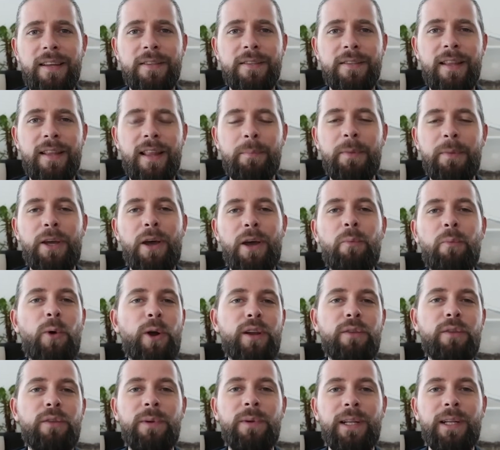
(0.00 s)
So they become
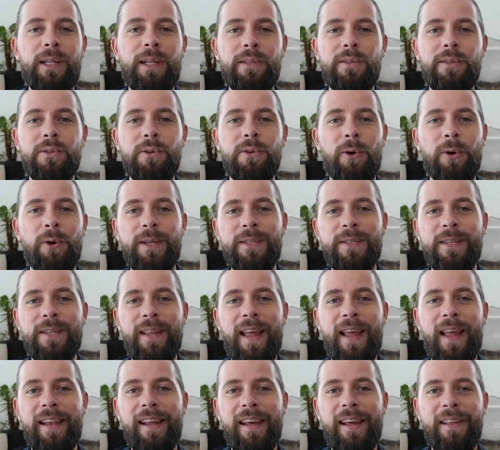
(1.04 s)
wonderful little saunas, and
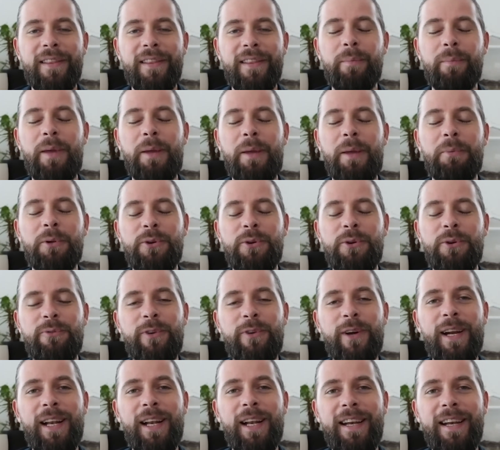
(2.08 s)
then the people who
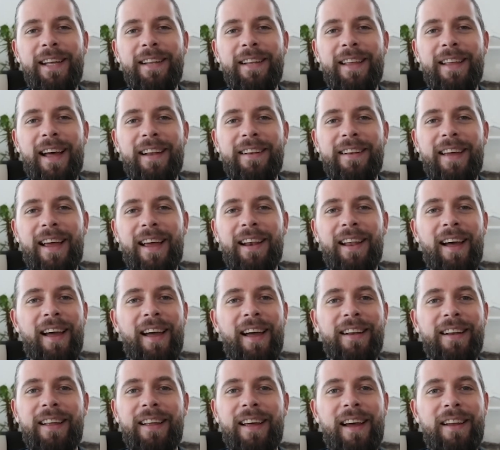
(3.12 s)
really need that
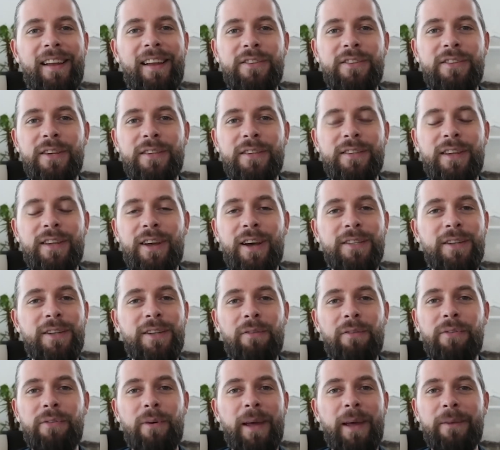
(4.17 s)
daylight are just cut
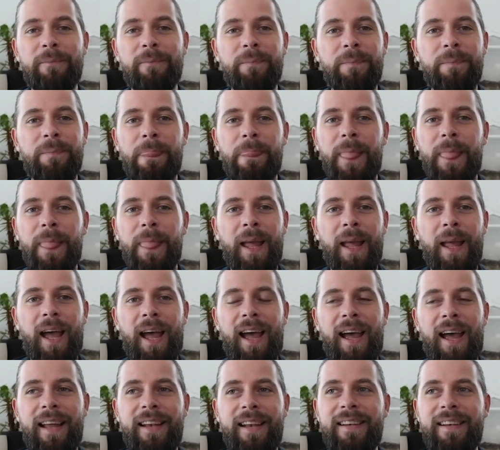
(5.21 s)
off from it.
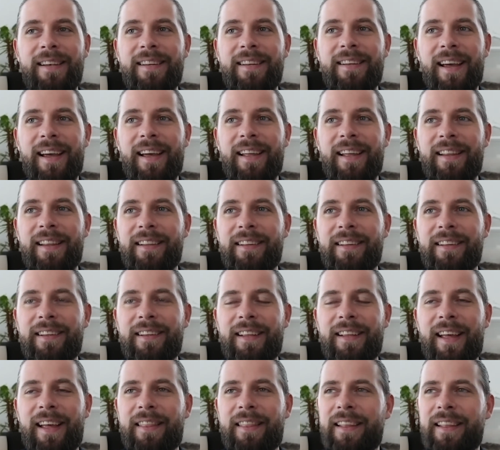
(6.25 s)
And
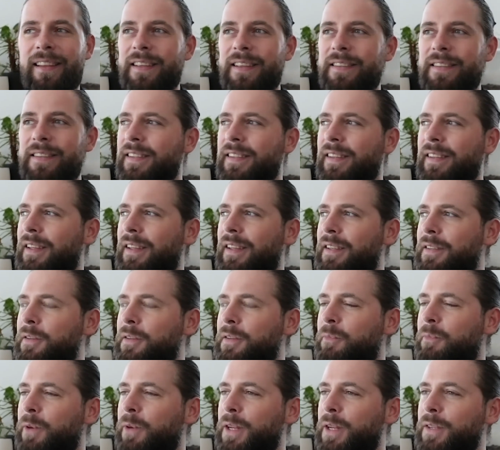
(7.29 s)
I think there's
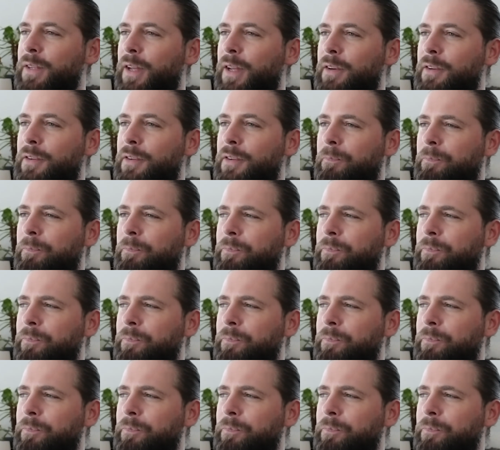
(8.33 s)
some research